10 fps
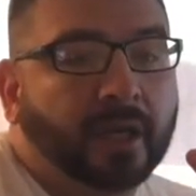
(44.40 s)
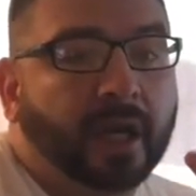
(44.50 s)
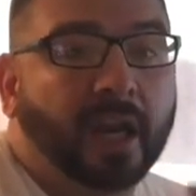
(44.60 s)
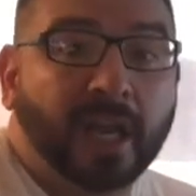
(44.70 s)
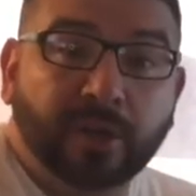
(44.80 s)

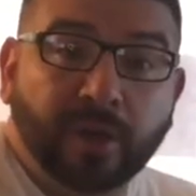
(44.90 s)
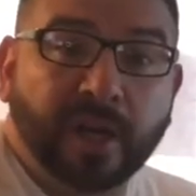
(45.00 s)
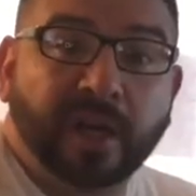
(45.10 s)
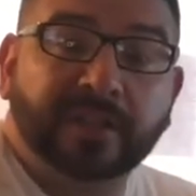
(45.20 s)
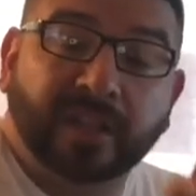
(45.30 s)
I like you
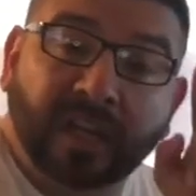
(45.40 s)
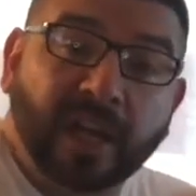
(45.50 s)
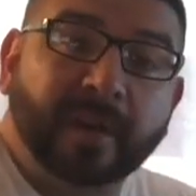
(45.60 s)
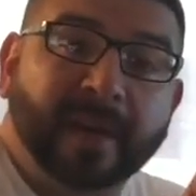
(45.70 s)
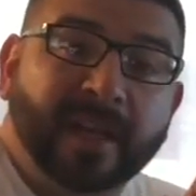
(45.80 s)
guys, and I
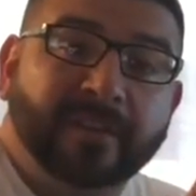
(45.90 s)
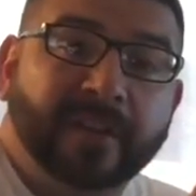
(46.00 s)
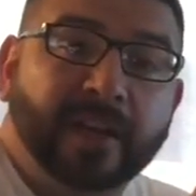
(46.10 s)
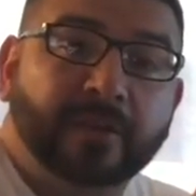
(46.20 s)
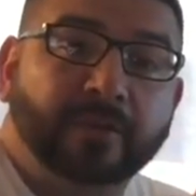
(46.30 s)
like making
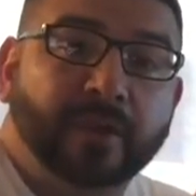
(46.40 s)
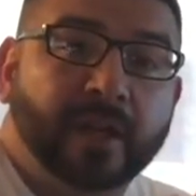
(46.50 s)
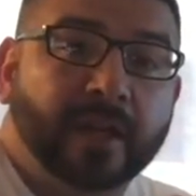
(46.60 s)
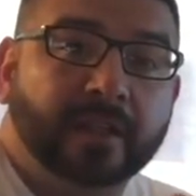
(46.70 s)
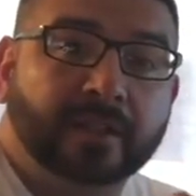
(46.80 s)
videos for you
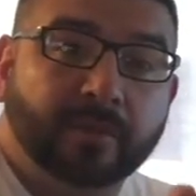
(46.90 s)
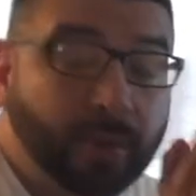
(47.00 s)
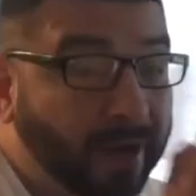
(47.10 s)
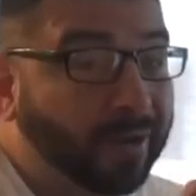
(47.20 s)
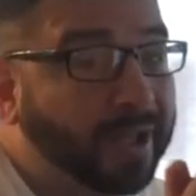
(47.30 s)
guys,
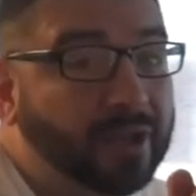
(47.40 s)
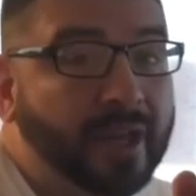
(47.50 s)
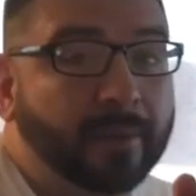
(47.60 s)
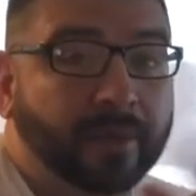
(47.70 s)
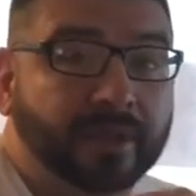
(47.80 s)
but I don't like you
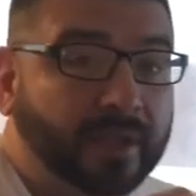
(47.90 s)
that much.